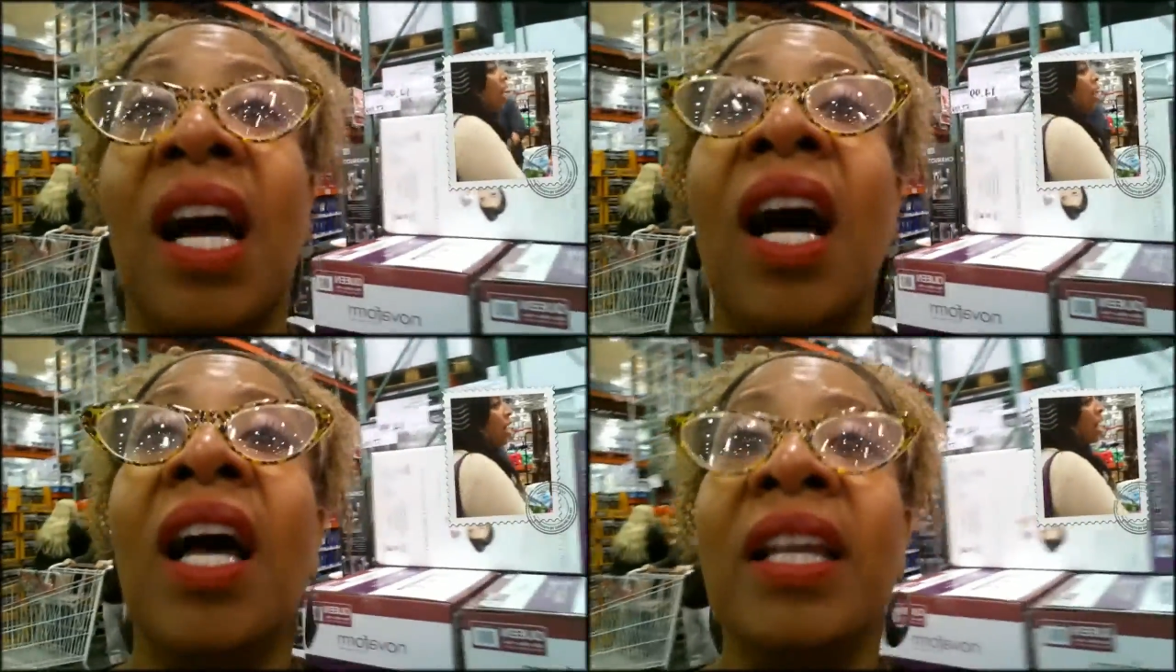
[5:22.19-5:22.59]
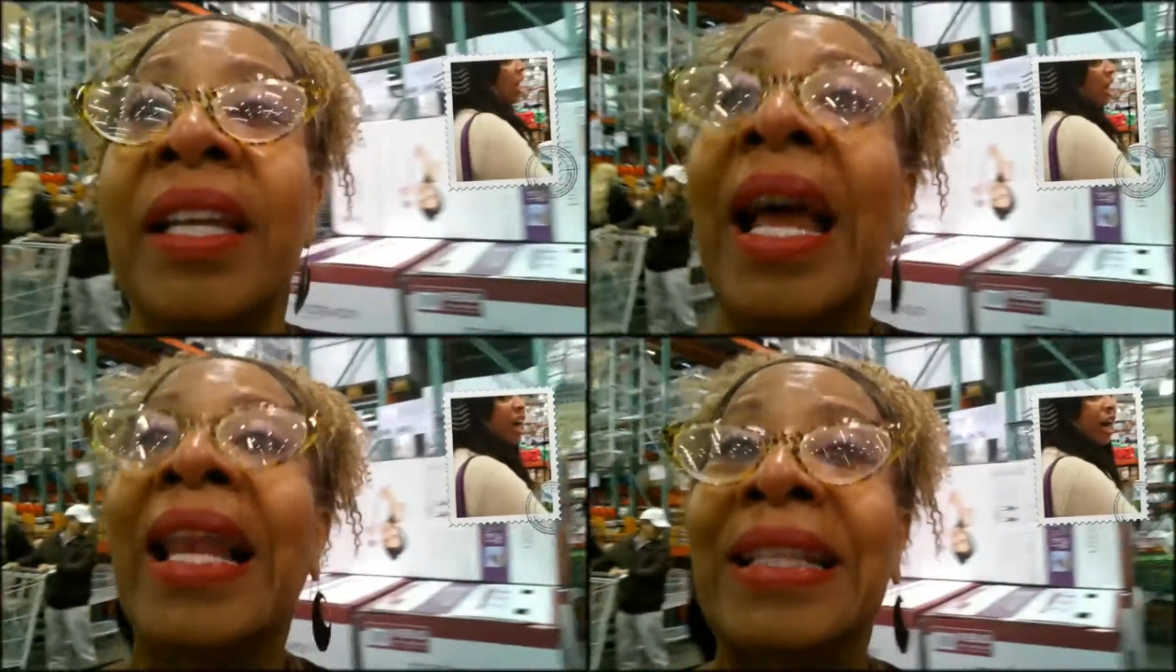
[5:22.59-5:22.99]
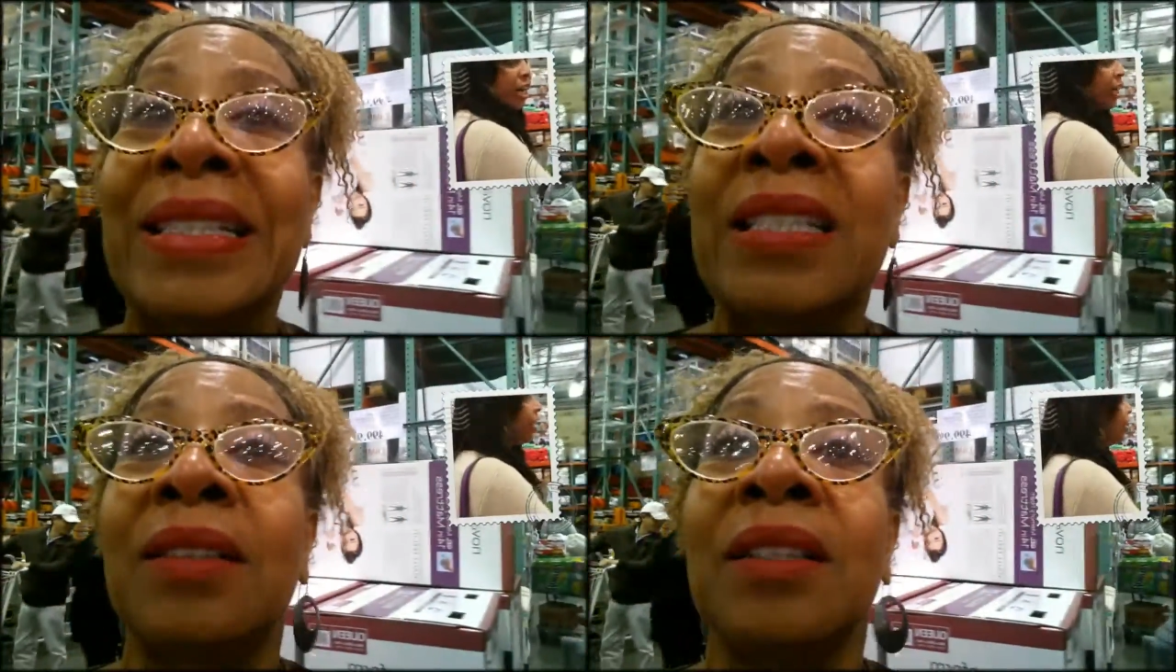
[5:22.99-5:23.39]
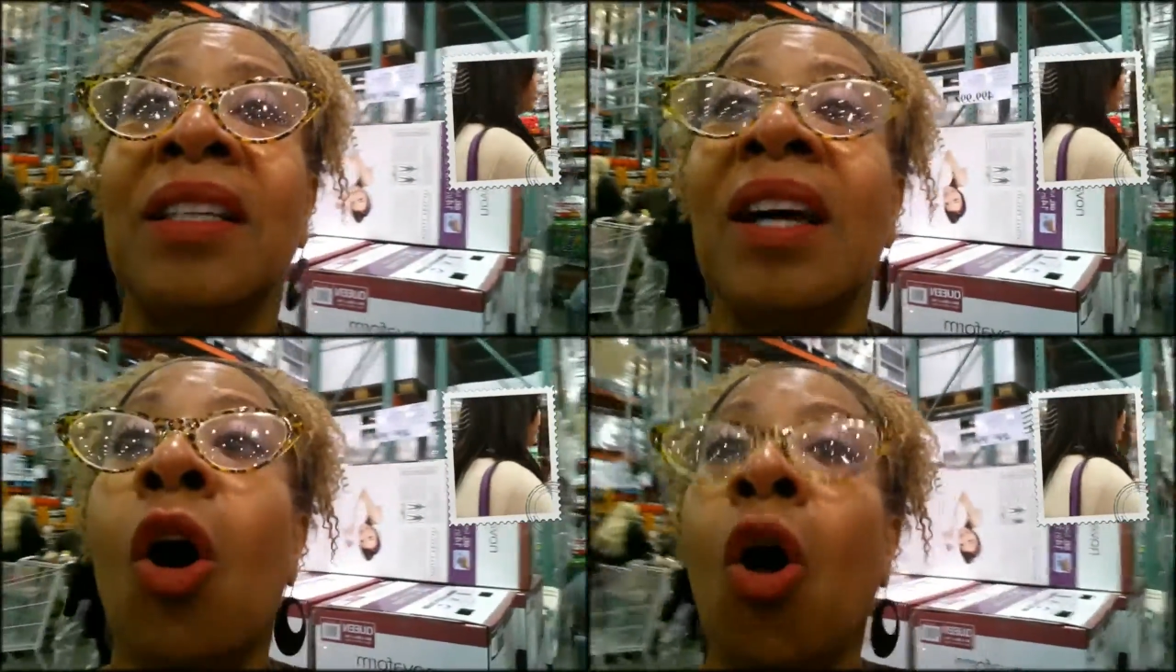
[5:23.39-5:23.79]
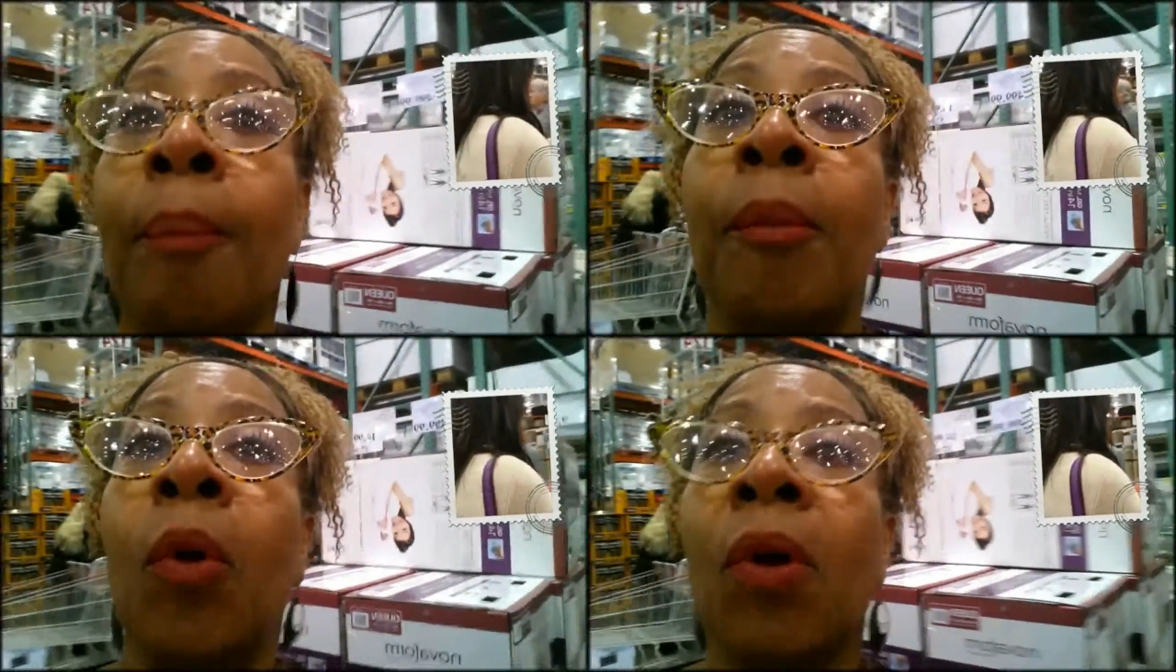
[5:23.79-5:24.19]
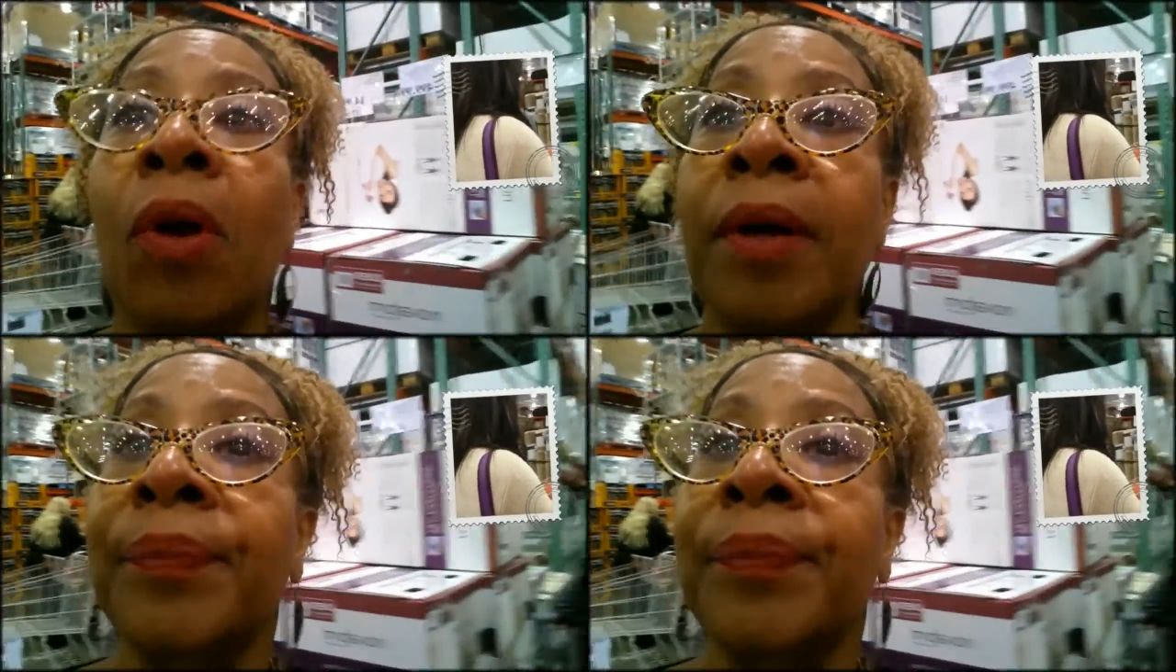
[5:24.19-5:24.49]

hundred dollars or more.